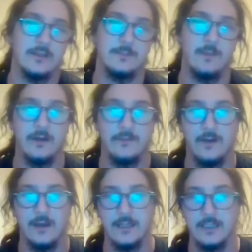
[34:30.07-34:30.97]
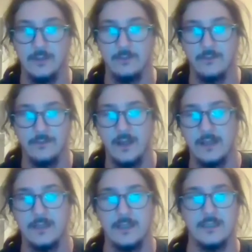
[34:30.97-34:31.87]
on Spotify that's going to
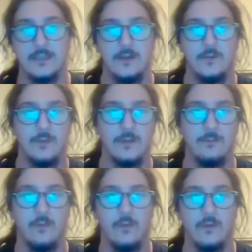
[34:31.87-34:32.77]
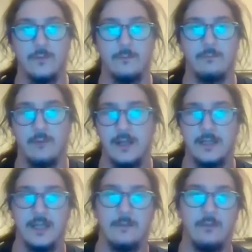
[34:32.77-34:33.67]
reflect this with more of a
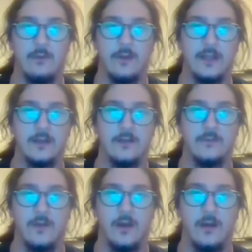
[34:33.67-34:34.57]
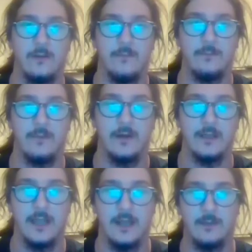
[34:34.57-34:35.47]
breakdown point from my
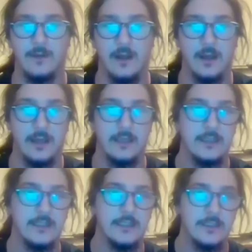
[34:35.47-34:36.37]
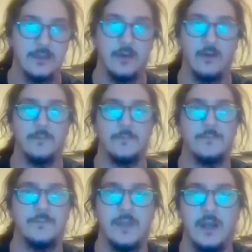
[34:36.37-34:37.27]
buddy Calum and I. So
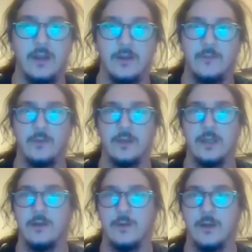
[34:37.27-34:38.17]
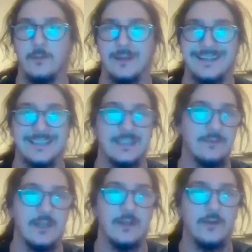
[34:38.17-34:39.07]
I look forward to hearing what everybody thinks of
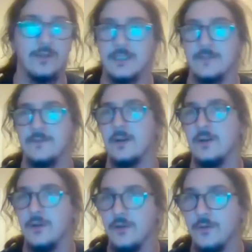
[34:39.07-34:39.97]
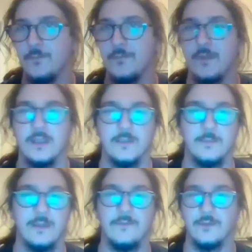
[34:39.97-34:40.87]
the video. This is very new.
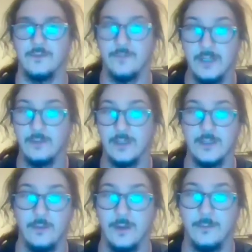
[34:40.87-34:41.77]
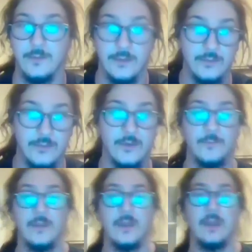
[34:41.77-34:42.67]
It's going to be the first video that's going up on
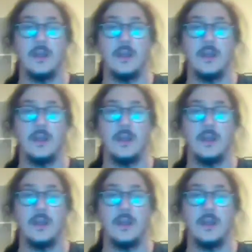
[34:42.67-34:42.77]
YouTube.